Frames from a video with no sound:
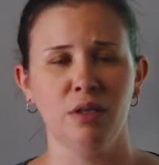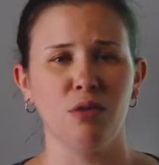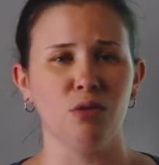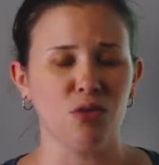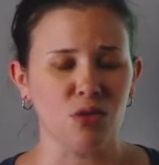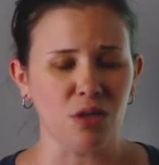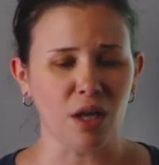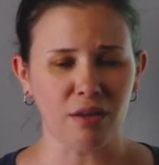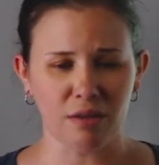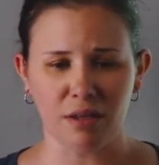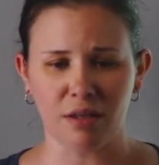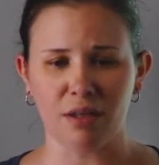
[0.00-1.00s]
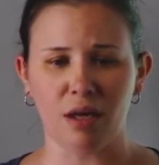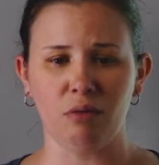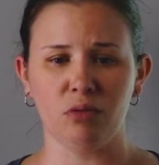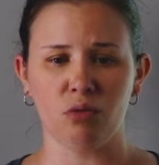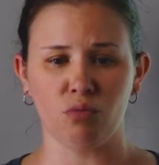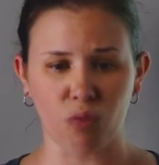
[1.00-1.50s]
There's nothing
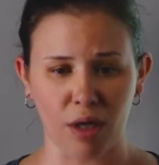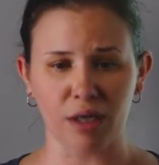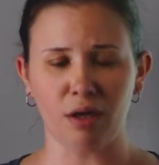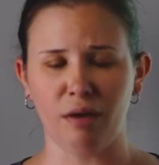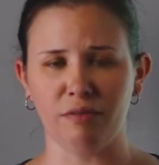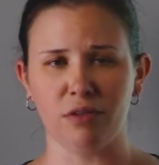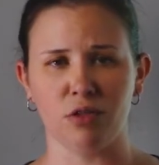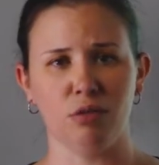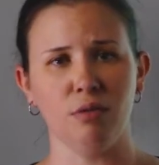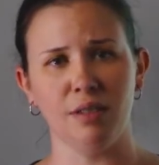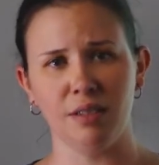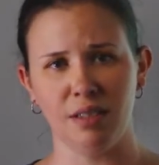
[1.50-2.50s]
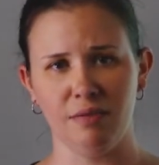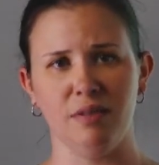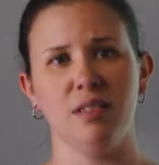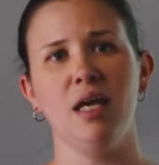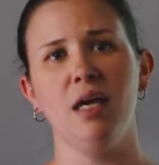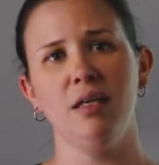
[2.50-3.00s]
that's running off the screen to give
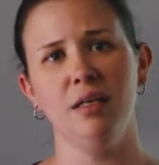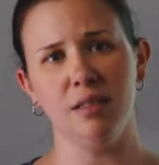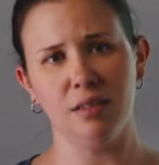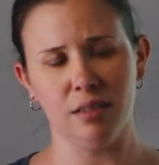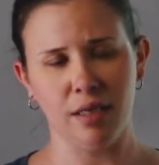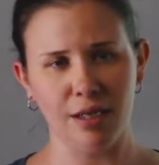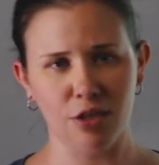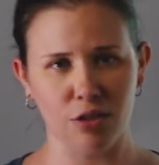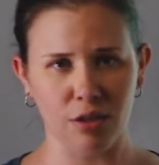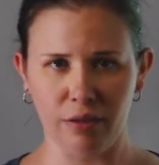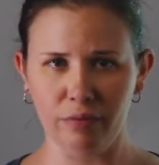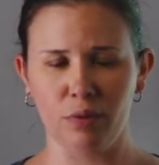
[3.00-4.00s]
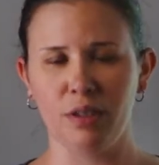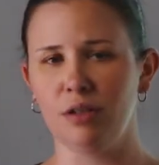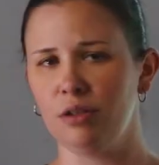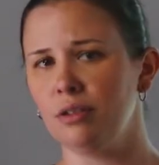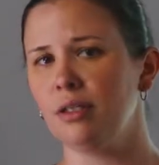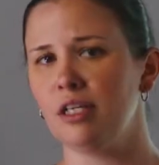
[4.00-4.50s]
us any indication of what a
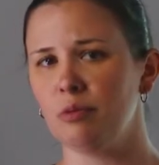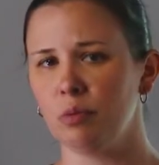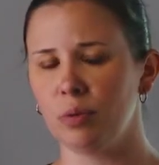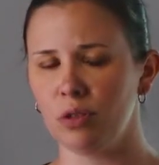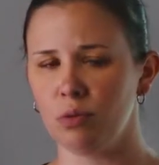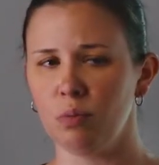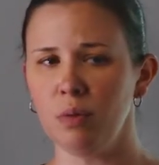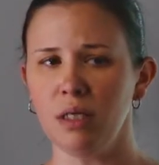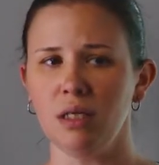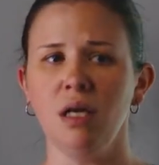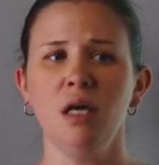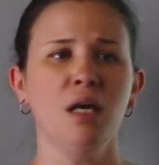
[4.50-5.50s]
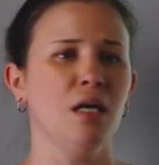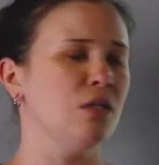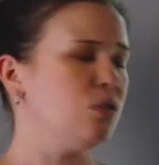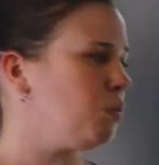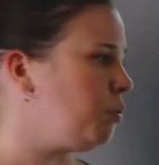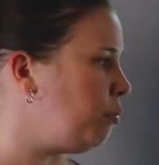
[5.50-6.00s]
3rd decimal place would be,
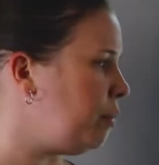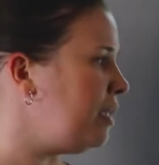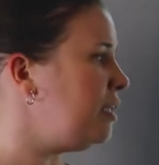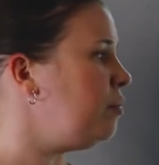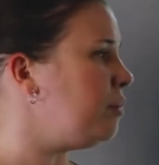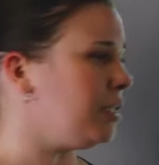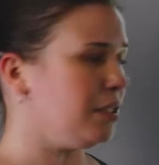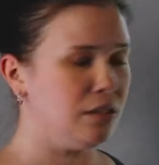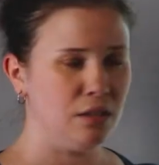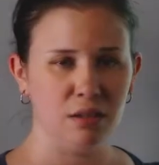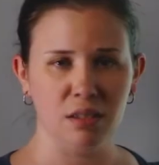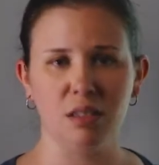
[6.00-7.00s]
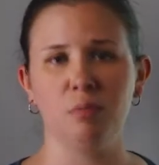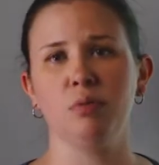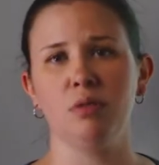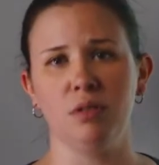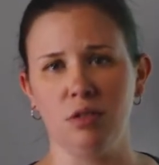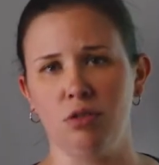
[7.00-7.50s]
and so we would be limited to the
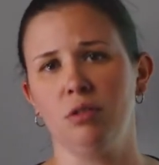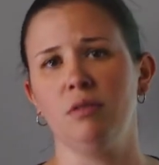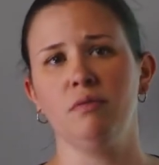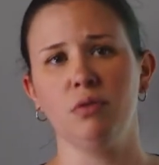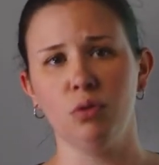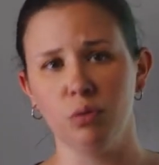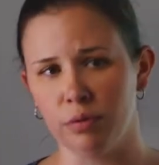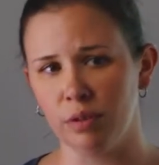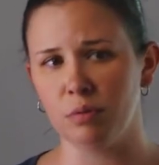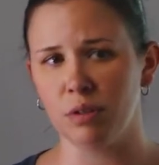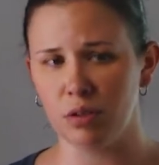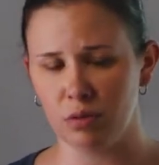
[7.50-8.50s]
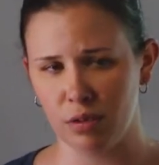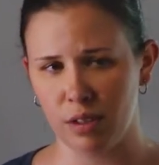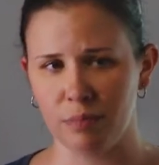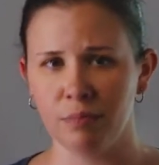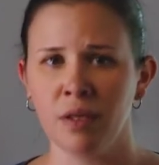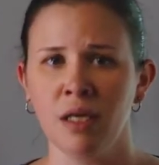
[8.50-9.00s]
precision of the tool that we're using.